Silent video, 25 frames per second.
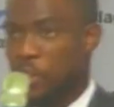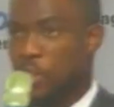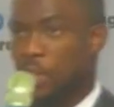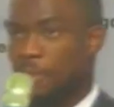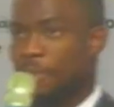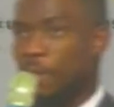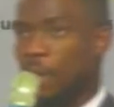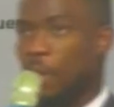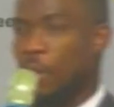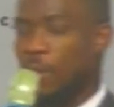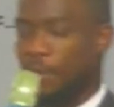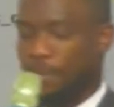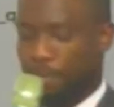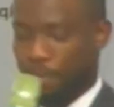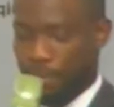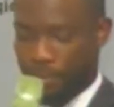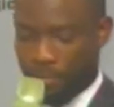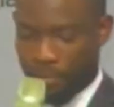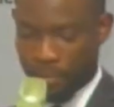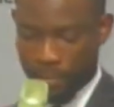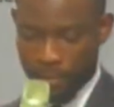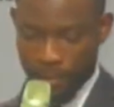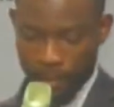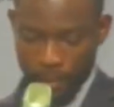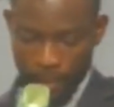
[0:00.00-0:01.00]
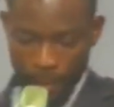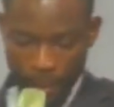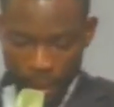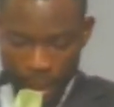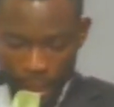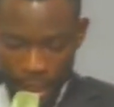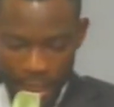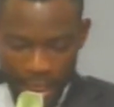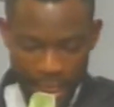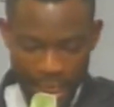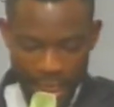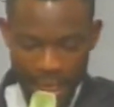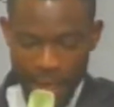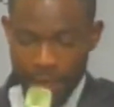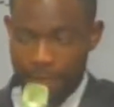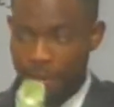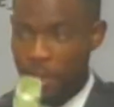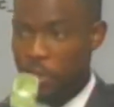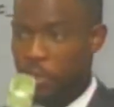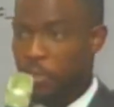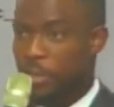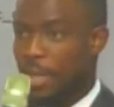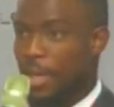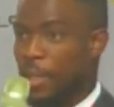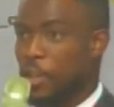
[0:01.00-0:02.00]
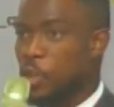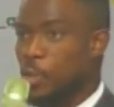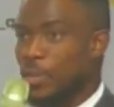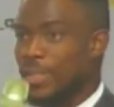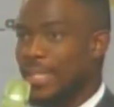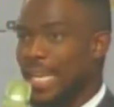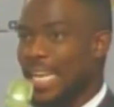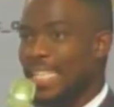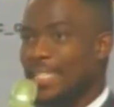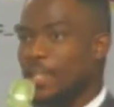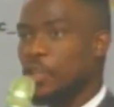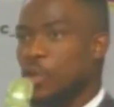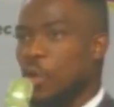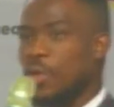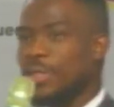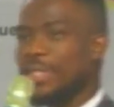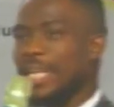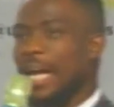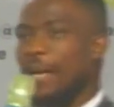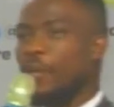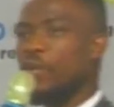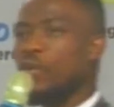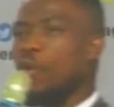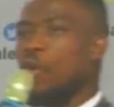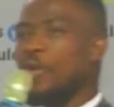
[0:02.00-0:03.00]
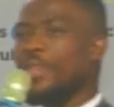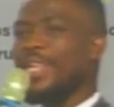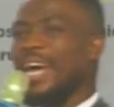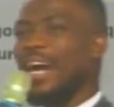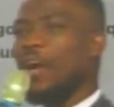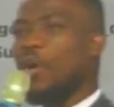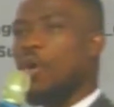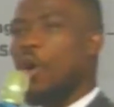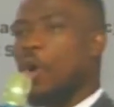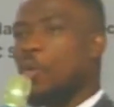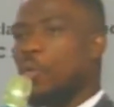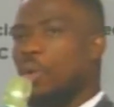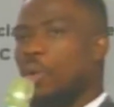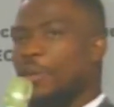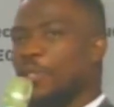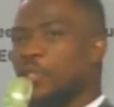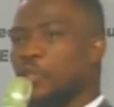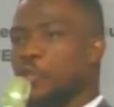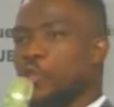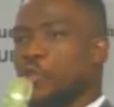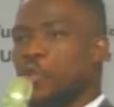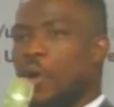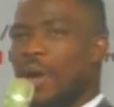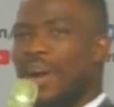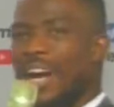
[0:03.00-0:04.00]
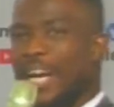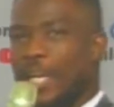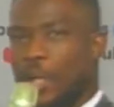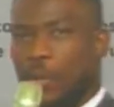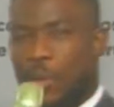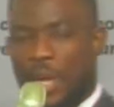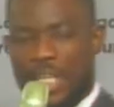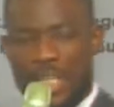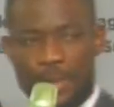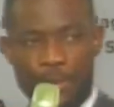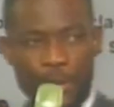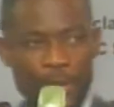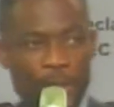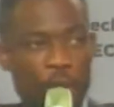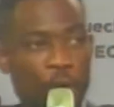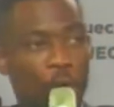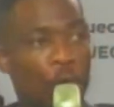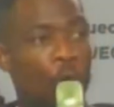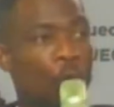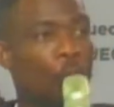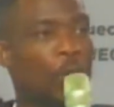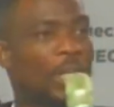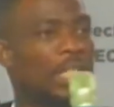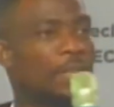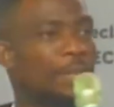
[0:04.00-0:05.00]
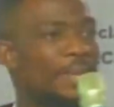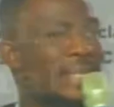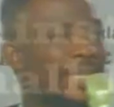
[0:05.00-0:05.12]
of all, in verse 32, he says, Those that know their God will be strong and do exploits, which means